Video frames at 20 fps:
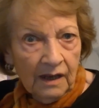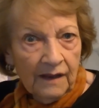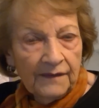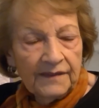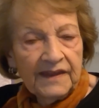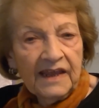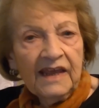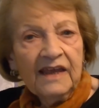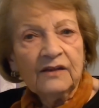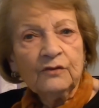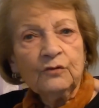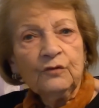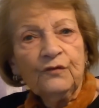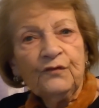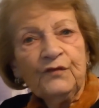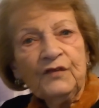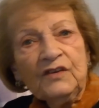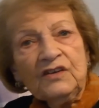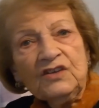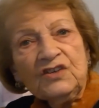They had to
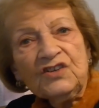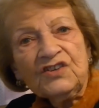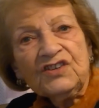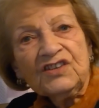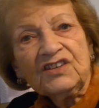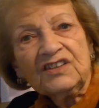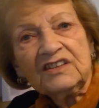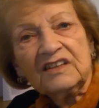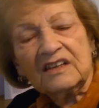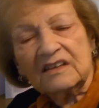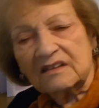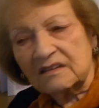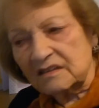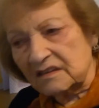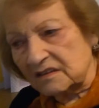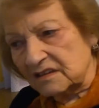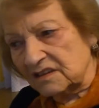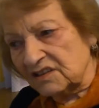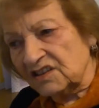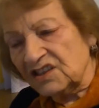finish
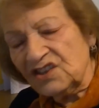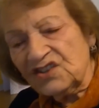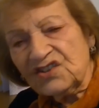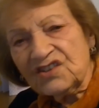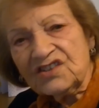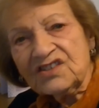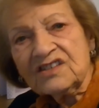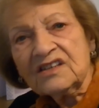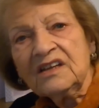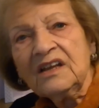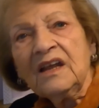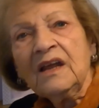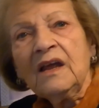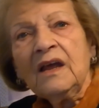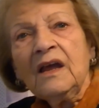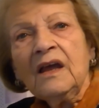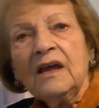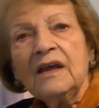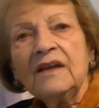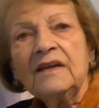the ditches
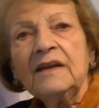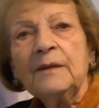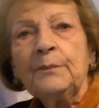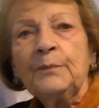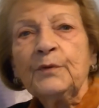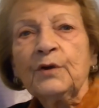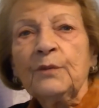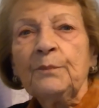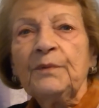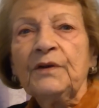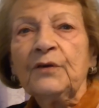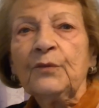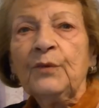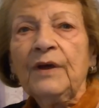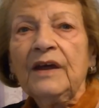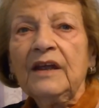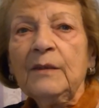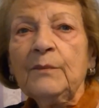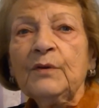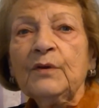in a proper
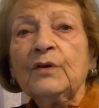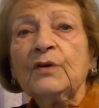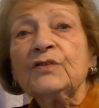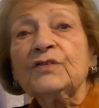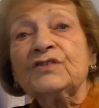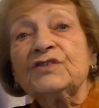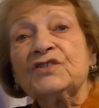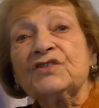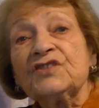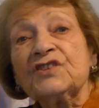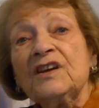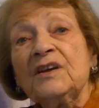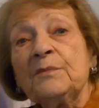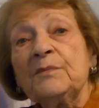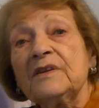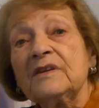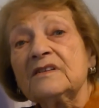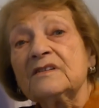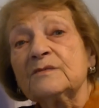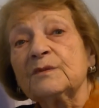way, because the
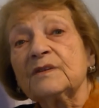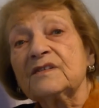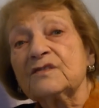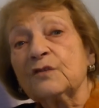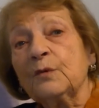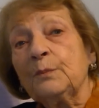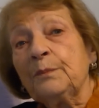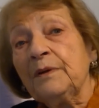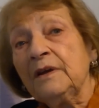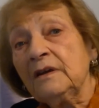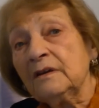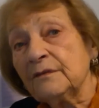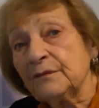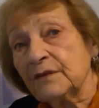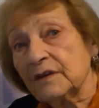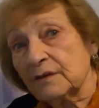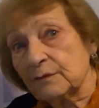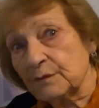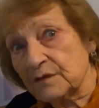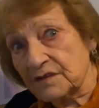Germans were so
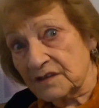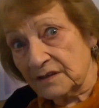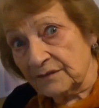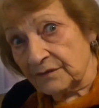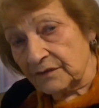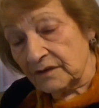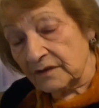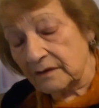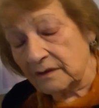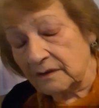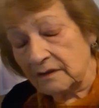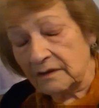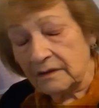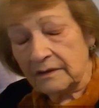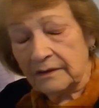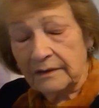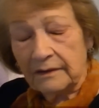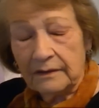perfect with everything.